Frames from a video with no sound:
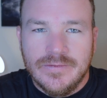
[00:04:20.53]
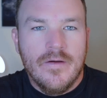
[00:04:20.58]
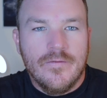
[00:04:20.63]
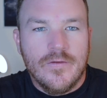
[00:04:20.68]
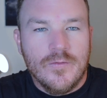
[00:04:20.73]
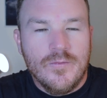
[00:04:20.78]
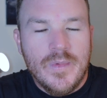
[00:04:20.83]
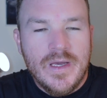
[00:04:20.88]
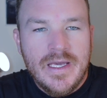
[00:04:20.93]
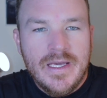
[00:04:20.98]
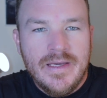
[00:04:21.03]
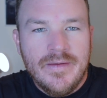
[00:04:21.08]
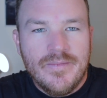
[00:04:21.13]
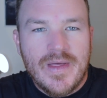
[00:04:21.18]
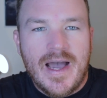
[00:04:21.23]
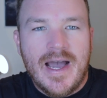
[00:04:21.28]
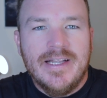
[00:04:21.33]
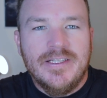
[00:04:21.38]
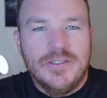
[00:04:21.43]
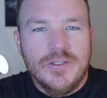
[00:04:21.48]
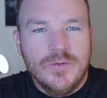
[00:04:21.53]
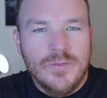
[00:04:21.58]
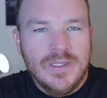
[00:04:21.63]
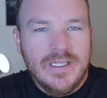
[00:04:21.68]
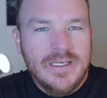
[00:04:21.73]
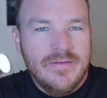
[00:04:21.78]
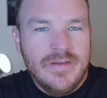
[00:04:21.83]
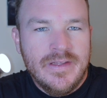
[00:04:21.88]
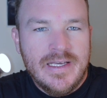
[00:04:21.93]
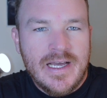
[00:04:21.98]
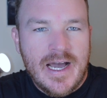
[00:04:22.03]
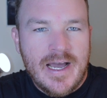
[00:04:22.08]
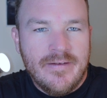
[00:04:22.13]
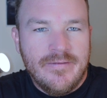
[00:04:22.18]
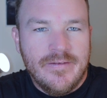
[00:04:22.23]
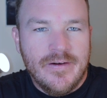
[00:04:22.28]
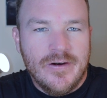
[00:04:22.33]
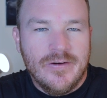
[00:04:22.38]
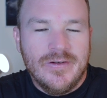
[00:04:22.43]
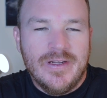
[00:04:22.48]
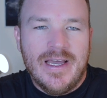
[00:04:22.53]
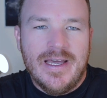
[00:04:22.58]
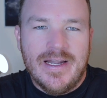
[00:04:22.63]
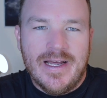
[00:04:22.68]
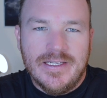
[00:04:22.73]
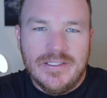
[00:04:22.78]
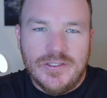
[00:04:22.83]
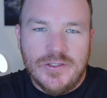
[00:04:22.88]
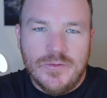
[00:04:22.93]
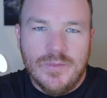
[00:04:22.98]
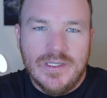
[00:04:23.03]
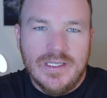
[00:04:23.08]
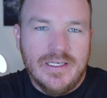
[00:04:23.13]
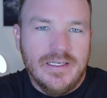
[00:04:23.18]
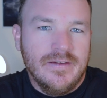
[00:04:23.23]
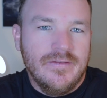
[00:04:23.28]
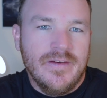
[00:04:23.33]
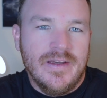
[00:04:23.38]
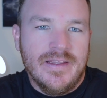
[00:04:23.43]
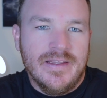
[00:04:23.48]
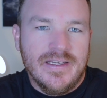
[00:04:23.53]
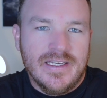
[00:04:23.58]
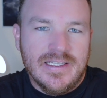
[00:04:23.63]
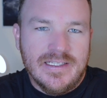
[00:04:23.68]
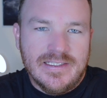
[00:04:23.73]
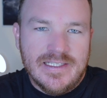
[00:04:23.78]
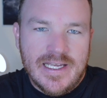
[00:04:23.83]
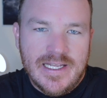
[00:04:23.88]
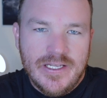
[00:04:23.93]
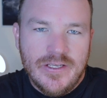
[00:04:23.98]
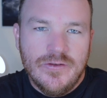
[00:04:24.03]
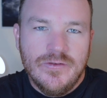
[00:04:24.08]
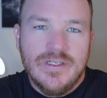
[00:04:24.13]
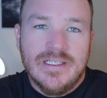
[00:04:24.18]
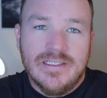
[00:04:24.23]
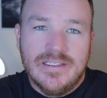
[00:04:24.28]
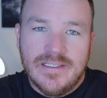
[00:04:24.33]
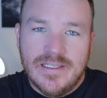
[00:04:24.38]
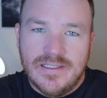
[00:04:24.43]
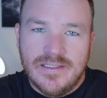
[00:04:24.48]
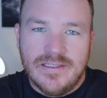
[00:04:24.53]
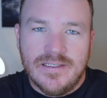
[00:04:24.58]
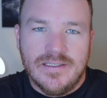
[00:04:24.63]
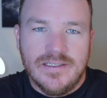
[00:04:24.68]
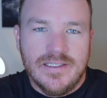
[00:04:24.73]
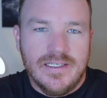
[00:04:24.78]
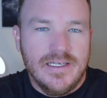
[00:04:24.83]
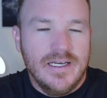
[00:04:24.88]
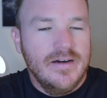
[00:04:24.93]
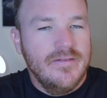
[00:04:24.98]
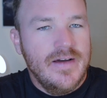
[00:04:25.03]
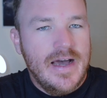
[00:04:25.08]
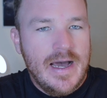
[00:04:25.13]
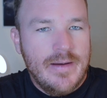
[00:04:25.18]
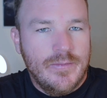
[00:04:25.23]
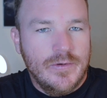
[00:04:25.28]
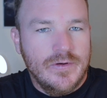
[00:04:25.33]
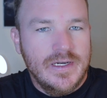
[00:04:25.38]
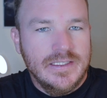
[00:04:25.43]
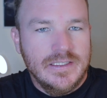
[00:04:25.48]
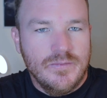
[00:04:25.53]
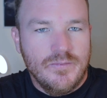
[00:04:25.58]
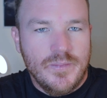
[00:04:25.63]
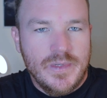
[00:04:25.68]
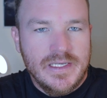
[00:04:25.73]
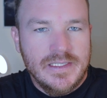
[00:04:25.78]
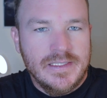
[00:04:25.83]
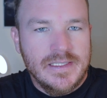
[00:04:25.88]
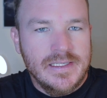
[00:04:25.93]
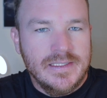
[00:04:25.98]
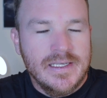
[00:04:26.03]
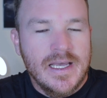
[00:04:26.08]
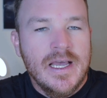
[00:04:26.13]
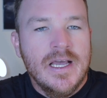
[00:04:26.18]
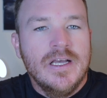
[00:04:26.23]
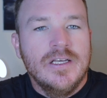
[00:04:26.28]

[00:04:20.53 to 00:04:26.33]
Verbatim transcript: For me, I do believe in the iPhone, and I do believe in the continued consistency of Apple as a business,